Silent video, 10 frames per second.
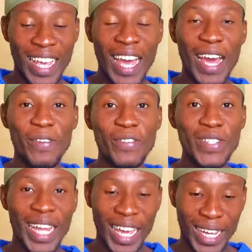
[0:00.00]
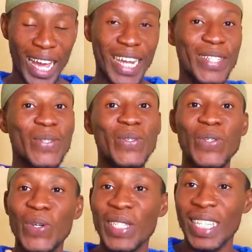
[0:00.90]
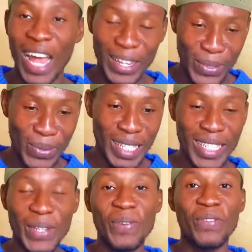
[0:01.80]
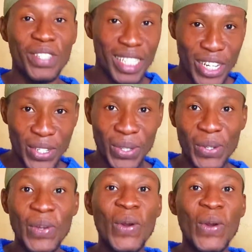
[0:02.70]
I feel like I need to just start with the conversation